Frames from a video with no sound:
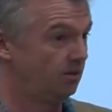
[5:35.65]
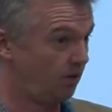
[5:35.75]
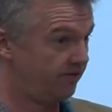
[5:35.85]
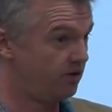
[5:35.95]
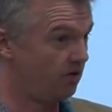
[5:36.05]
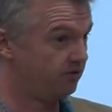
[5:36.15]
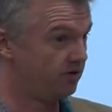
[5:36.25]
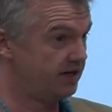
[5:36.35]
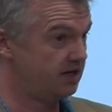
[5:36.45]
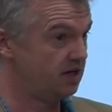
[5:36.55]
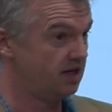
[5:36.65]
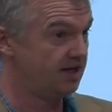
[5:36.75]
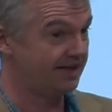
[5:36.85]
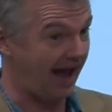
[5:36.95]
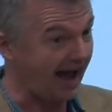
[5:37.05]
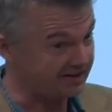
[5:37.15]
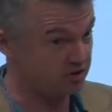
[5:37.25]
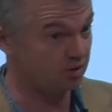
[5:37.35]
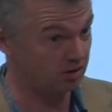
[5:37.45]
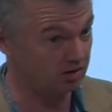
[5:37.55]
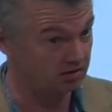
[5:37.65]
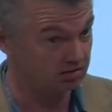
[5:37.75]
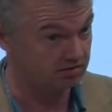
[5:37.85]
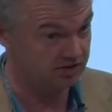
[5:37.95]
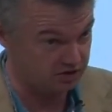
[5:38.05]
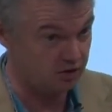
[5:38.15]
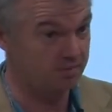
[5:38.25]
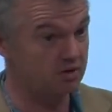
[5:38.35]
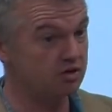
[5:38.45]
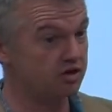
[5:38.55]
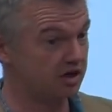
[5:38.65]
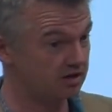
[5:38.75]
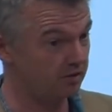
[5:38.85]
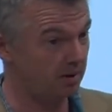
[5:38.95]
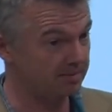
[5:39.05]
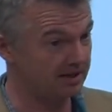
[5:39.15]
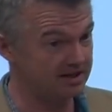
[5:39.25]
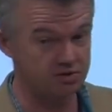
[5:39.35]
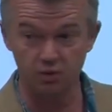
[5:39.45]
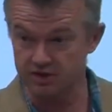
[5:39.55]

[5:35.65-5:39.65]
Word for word: what have you overridden? The actual distribution of the population,